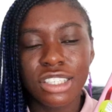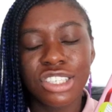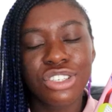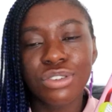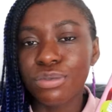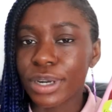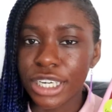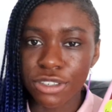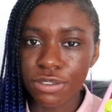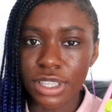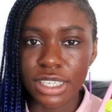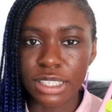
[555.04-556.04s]
such a
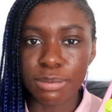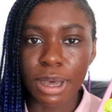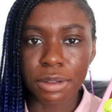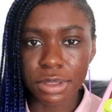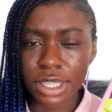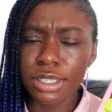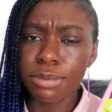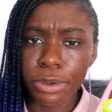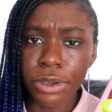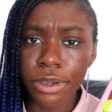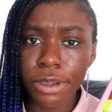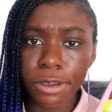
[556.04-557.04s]
range of things about this
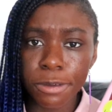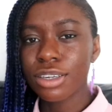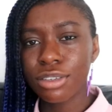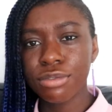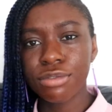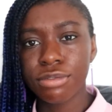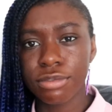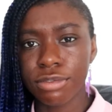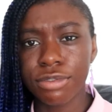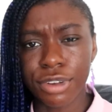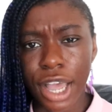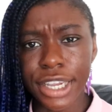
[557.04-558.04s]
book. Kind of
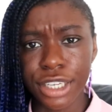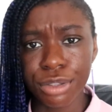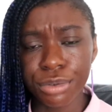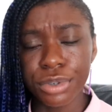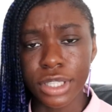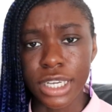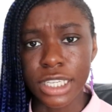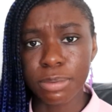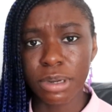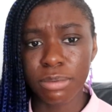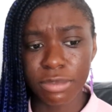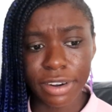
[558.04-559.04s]
flying through these,
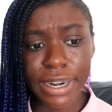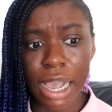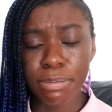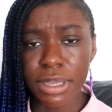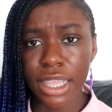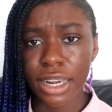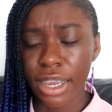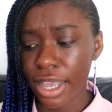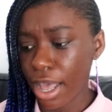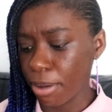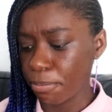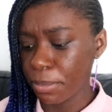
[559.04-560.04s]
but I'm very happy that I
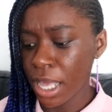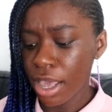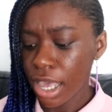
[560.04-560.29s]
am.